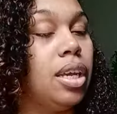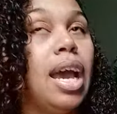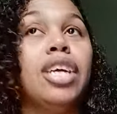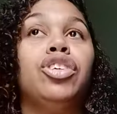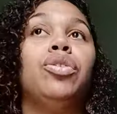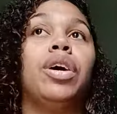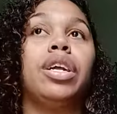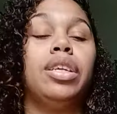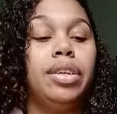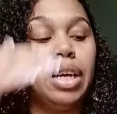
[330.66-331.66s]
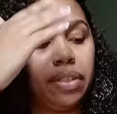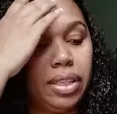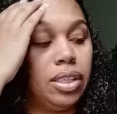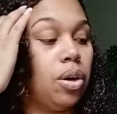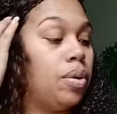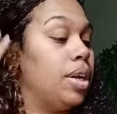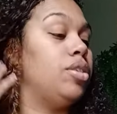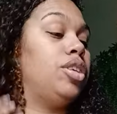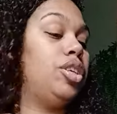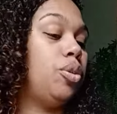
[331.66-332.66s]
As you are clearing out this old
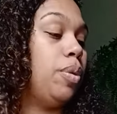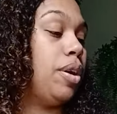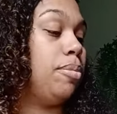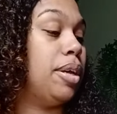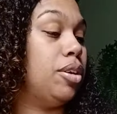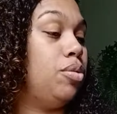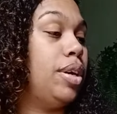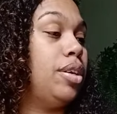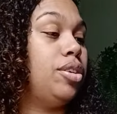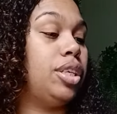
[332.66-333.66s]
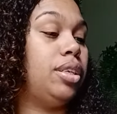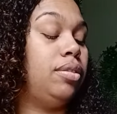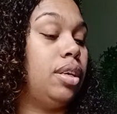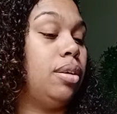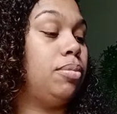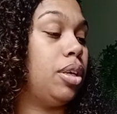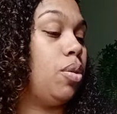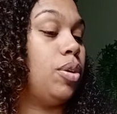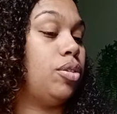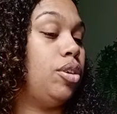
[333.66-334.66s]
energy, you're welcoming new energy. Yep. You're
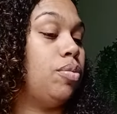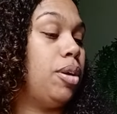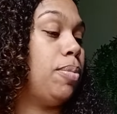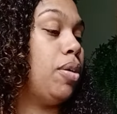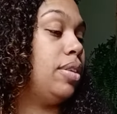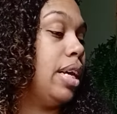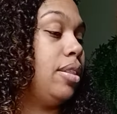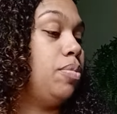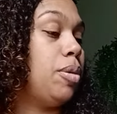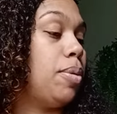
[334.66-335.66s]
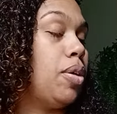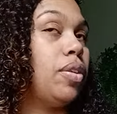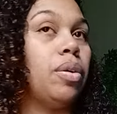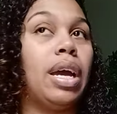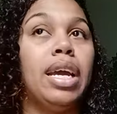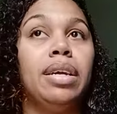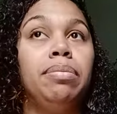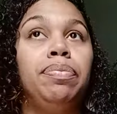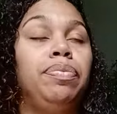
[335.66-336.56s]
going through your rebirth, death and rebirth. Okay